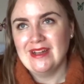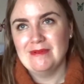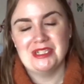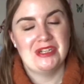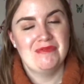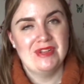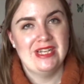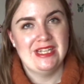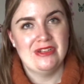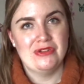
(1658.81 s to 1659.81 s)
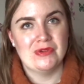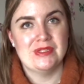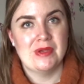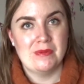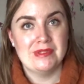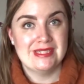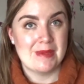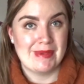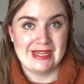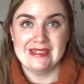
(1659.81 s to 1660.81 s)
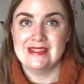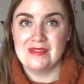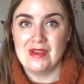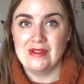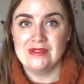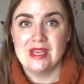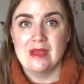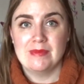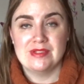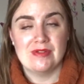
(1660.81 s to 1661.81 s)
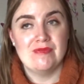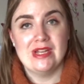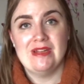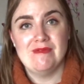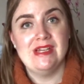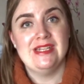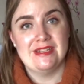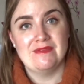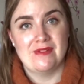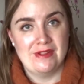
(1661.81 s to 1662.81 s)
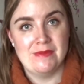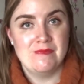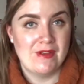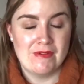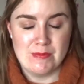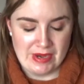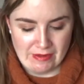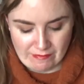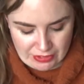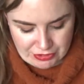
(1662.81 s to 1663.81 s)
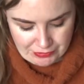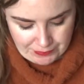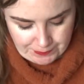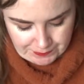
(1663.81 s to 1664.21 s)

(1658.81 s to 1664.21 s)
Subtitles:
which I really enjoy, so I want to get back into those because I really, really did find them very beneficial.